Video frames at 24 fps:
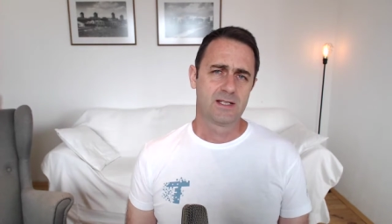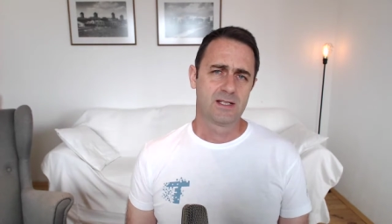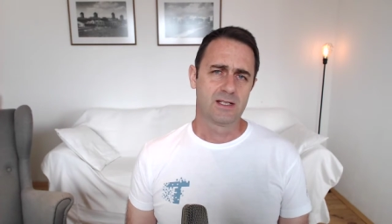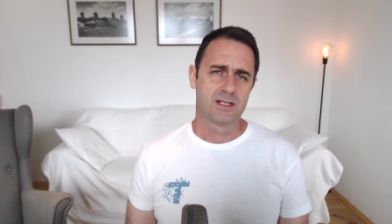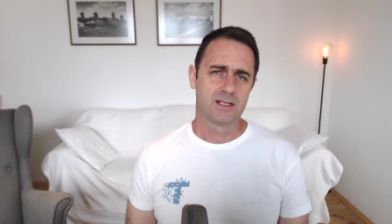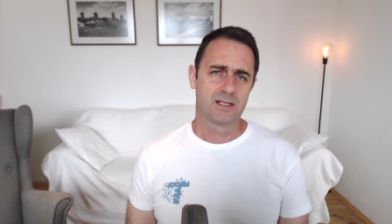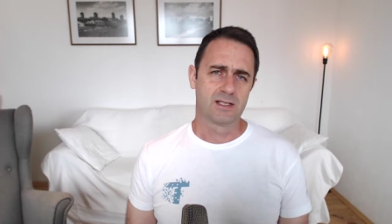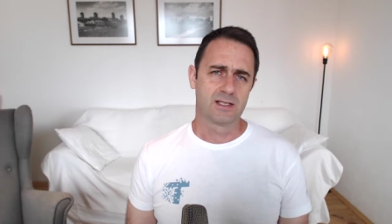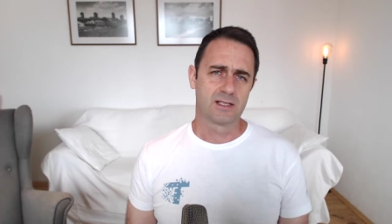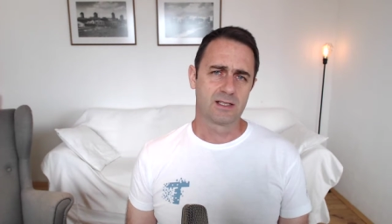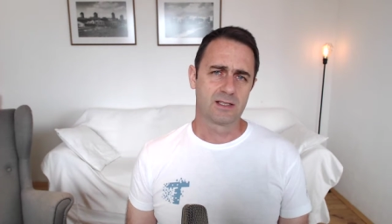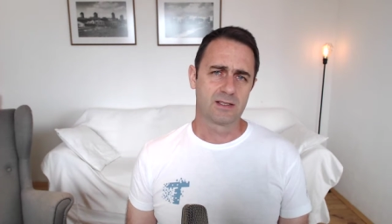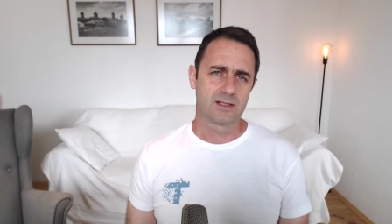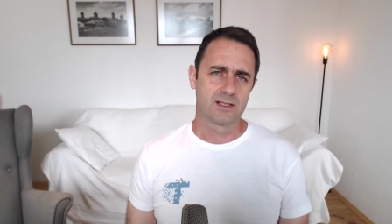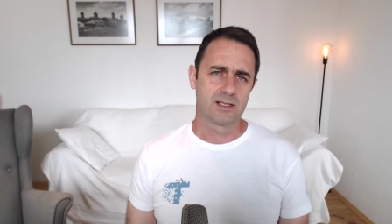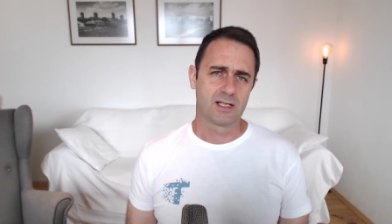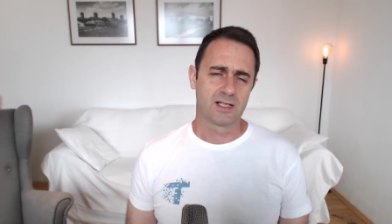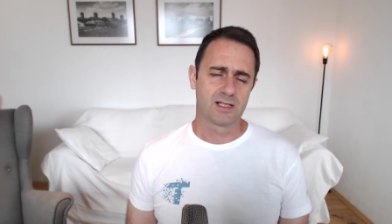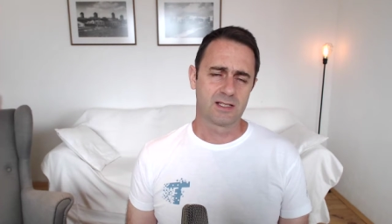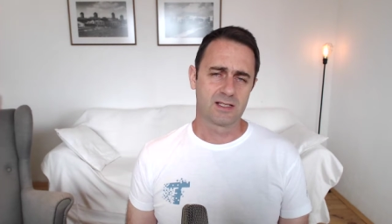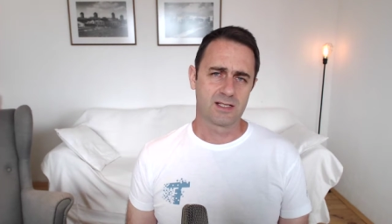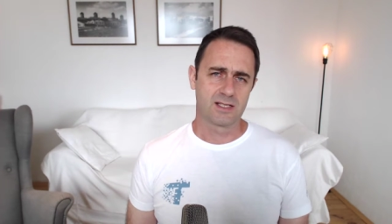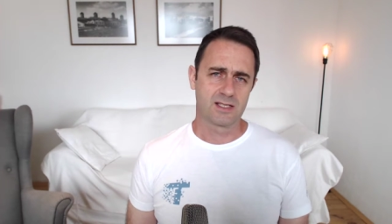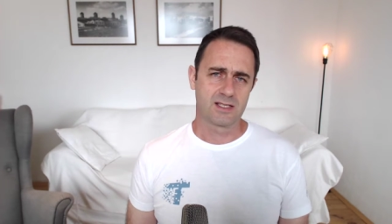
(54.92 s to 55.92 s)
Uh,
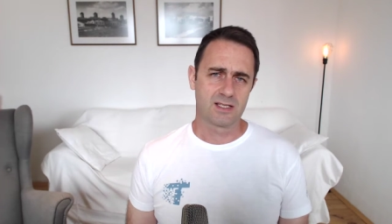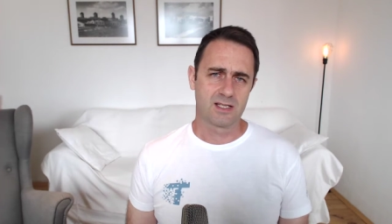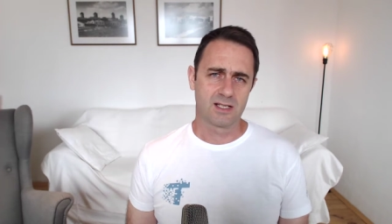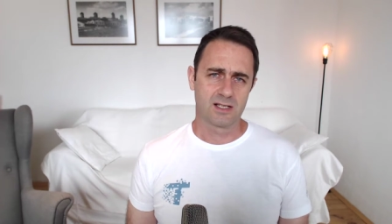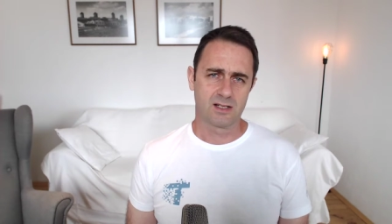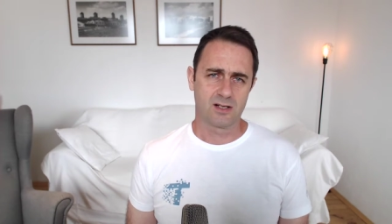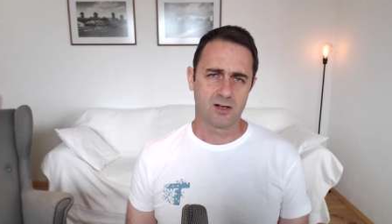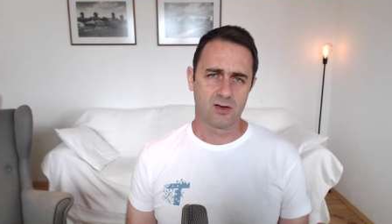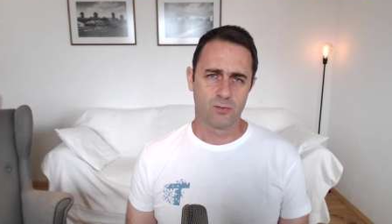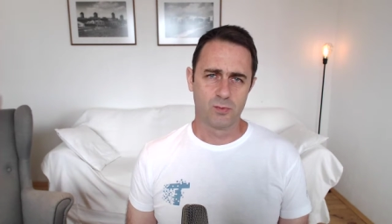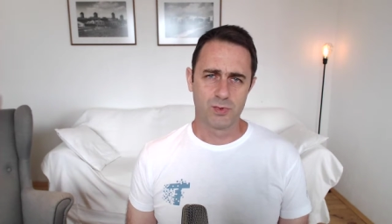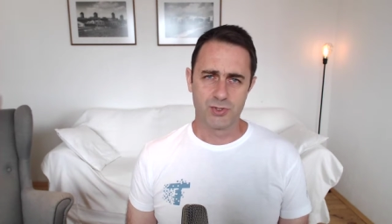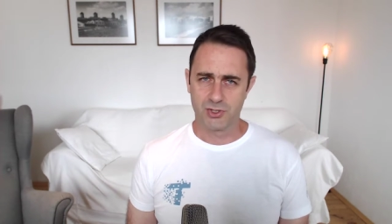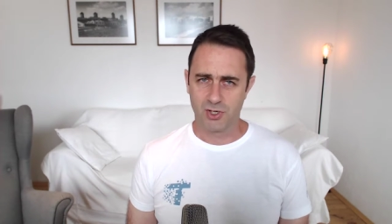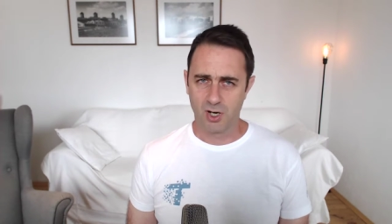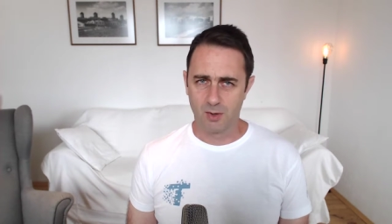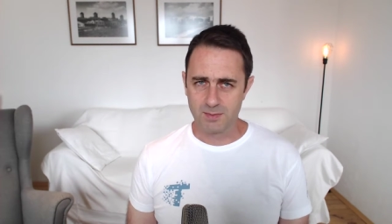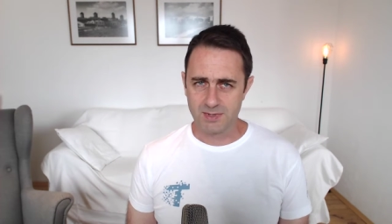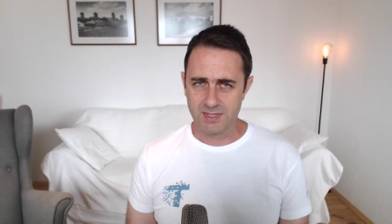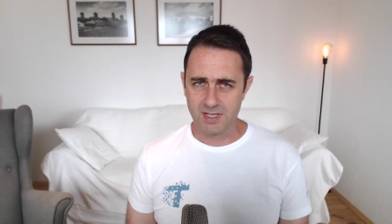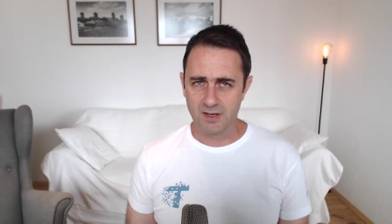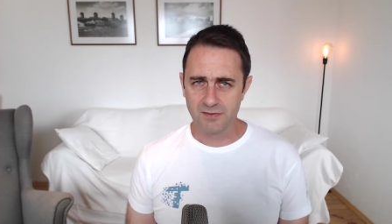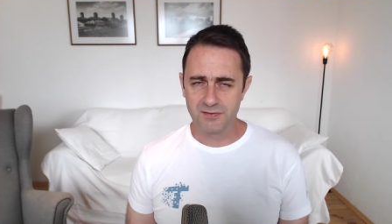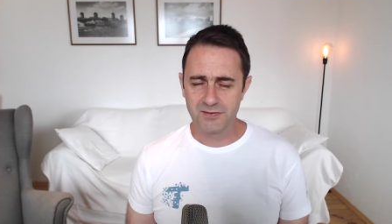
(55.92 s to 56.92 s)
like uh, which
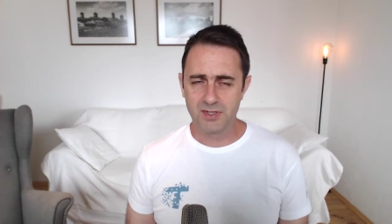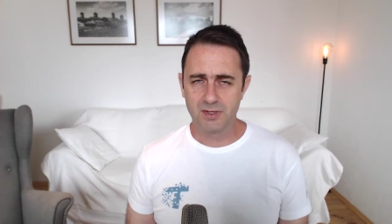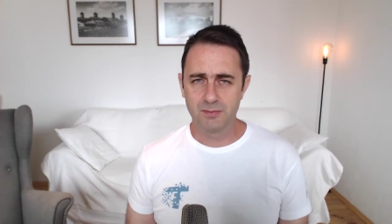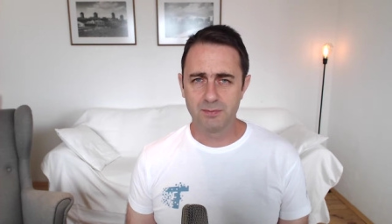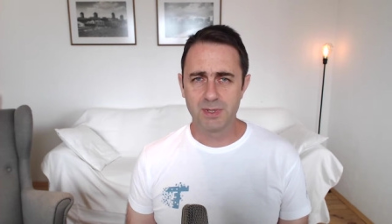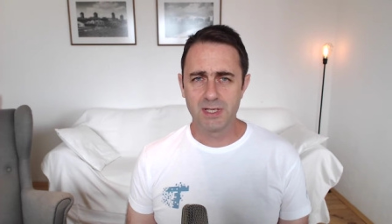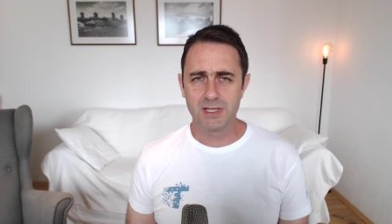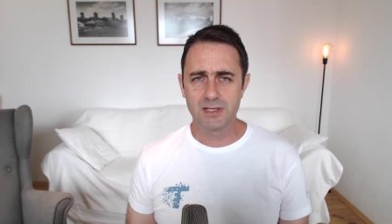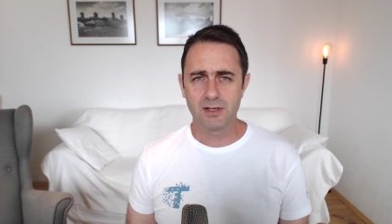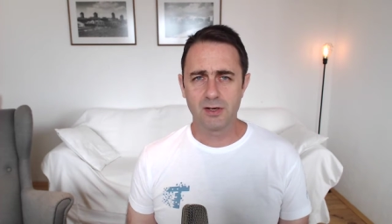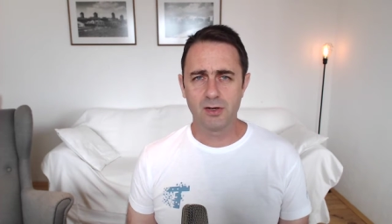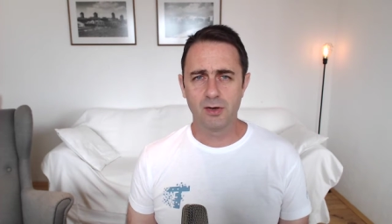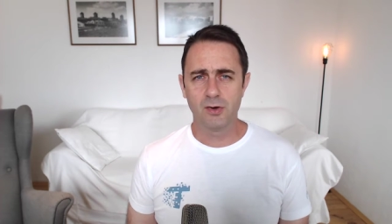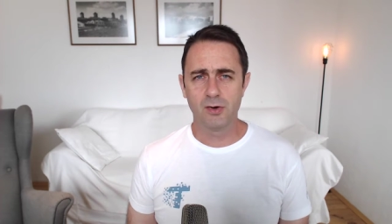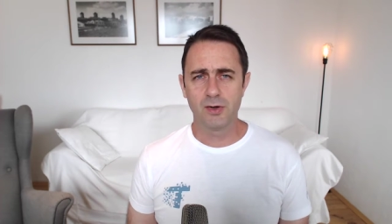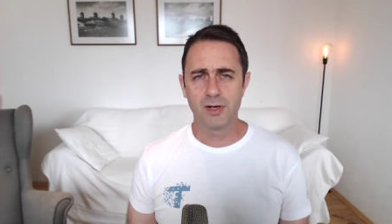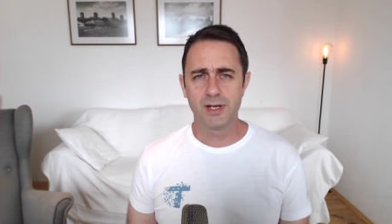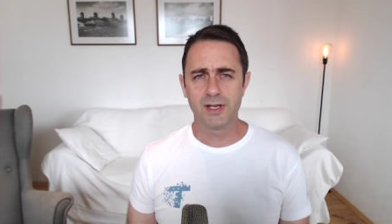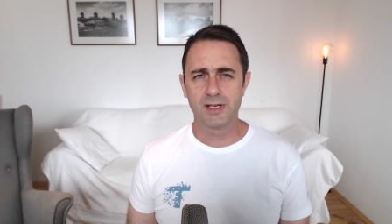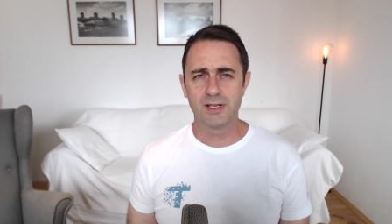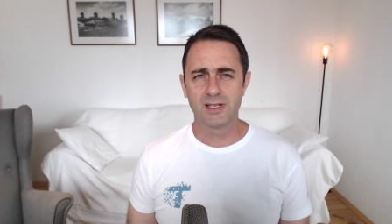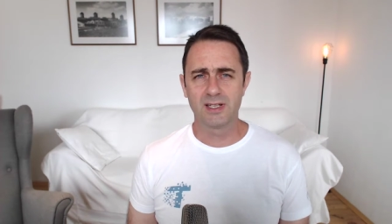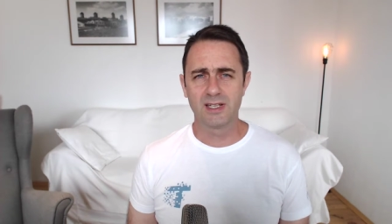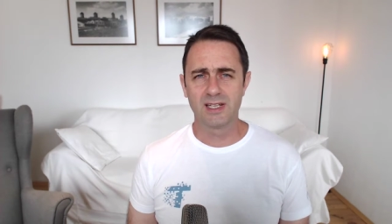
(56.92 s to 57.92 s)
comes after
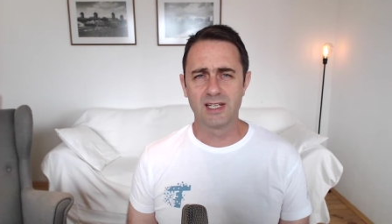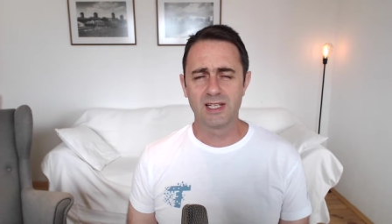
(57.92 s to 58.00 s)
Bitcoin.